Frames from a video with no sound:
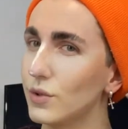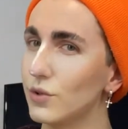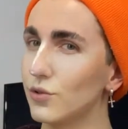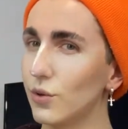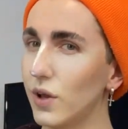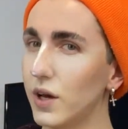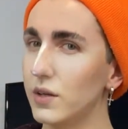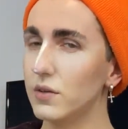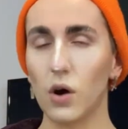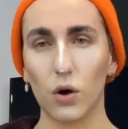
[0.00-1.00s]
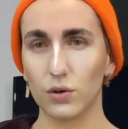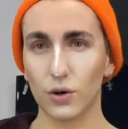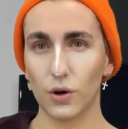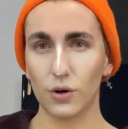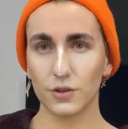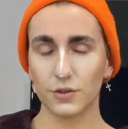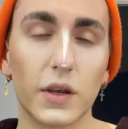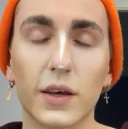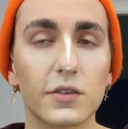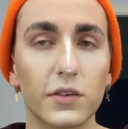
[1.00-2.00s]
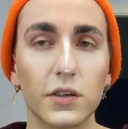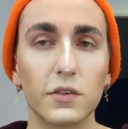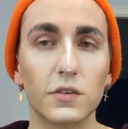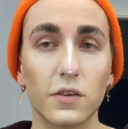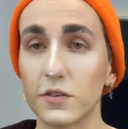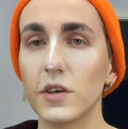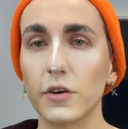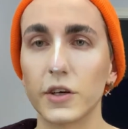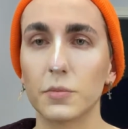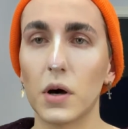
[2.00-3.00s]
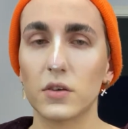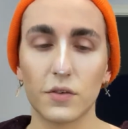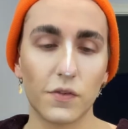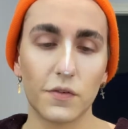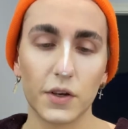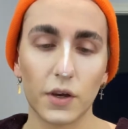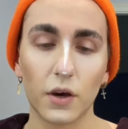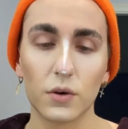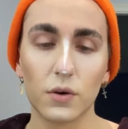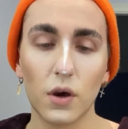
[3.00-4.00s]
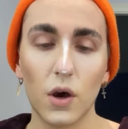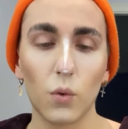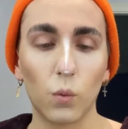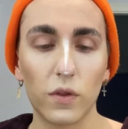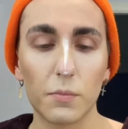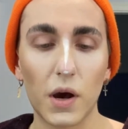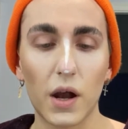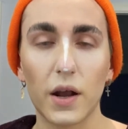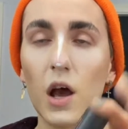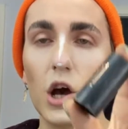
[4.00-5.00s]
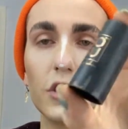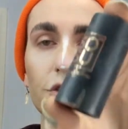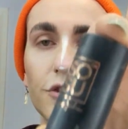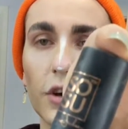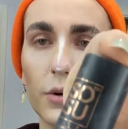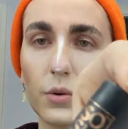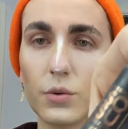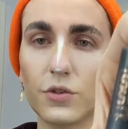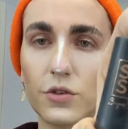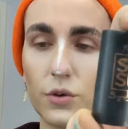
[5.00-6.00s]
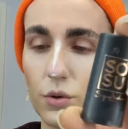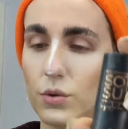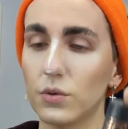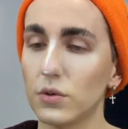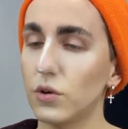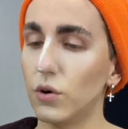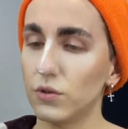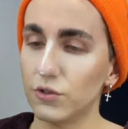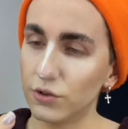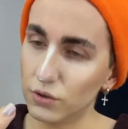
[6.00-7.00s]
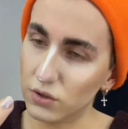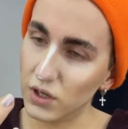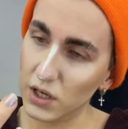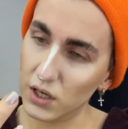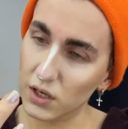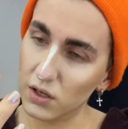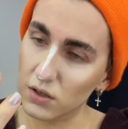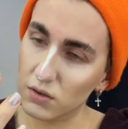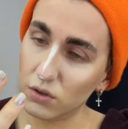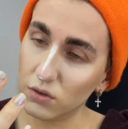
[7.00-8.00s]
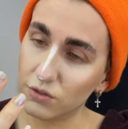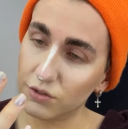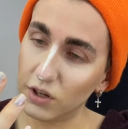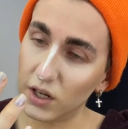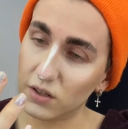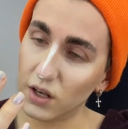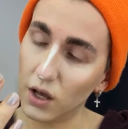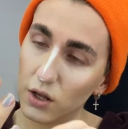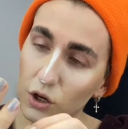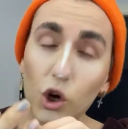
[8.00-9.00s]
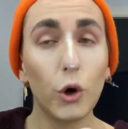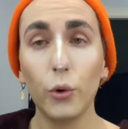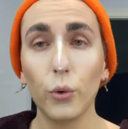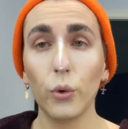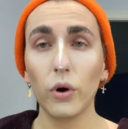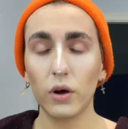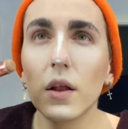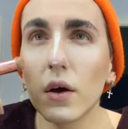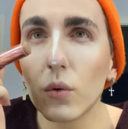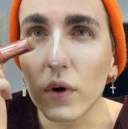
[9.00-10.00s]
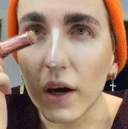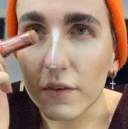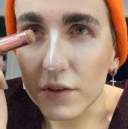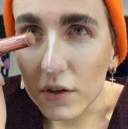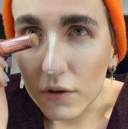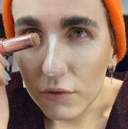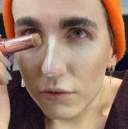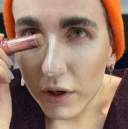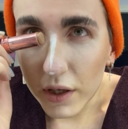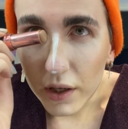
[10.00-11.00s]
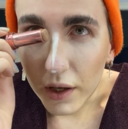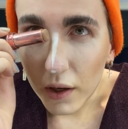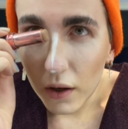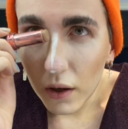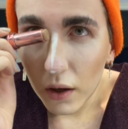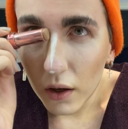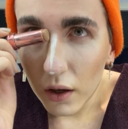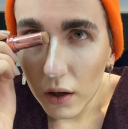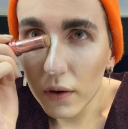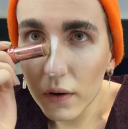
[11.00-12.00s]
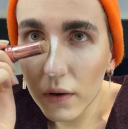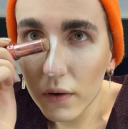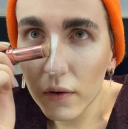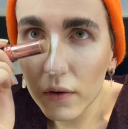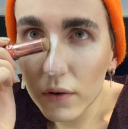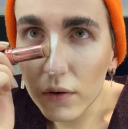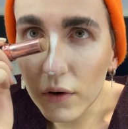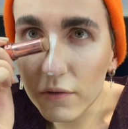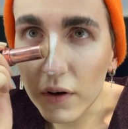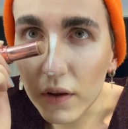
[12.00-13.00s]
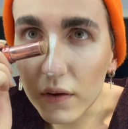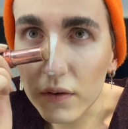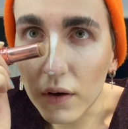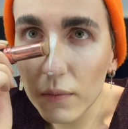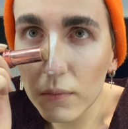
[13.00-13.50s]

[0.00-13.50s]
Jawline on God. Next is the serious part of the video with my Sosu contour in shade color Cool. We have to really not fuck this up.